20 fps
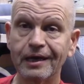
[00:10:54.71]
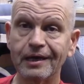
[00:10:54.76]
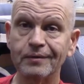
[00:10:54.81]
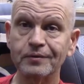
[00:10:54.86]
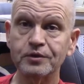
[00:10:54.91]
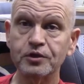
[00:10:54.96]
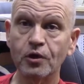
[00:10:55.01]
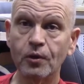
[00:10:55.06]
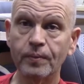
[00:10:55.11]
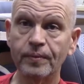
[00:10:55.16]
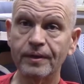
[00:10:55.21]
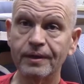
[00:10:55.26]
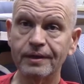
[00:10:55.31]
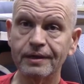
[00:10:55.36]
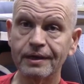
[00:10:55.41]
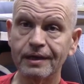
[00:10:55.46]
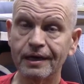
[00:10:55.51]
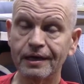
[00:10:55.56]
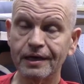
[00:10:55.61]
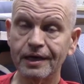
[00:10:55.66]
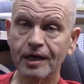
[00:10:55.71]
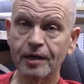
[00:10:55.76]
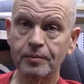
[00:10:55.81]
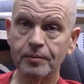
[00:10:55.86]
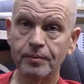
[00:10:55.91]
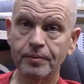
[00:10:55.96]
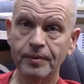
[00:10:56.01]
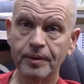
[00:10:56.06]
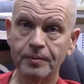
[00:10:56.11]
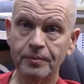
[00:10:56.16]
I was hoping to get a couple
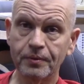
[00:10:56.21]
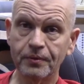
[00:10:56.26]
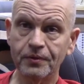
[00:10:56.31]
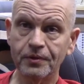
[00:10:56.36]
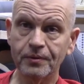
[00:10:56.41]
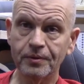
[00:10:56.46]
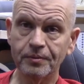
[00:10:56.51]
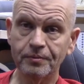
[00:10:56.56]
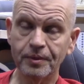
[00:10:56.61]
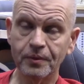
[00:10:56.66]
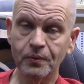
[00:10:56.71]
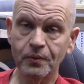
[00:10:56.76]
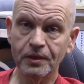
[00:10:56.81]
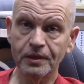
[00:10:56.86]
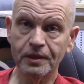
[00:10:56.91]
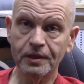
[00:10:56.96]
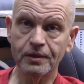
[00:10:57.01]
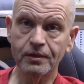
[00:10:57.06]
people that would be willing